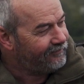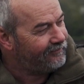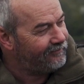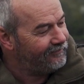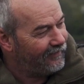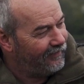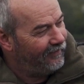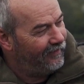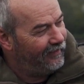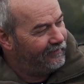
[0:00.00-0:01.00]

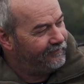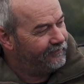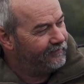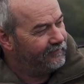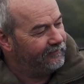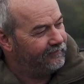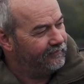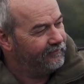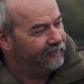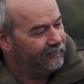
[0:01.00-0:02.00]

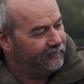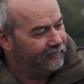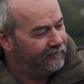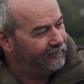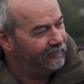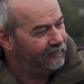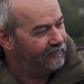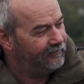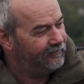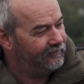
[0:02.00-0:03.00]

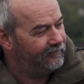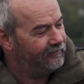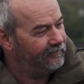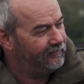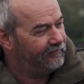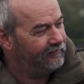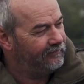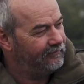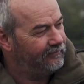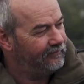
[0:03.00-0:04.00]

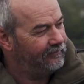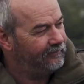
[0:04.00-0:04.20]
(not speaking)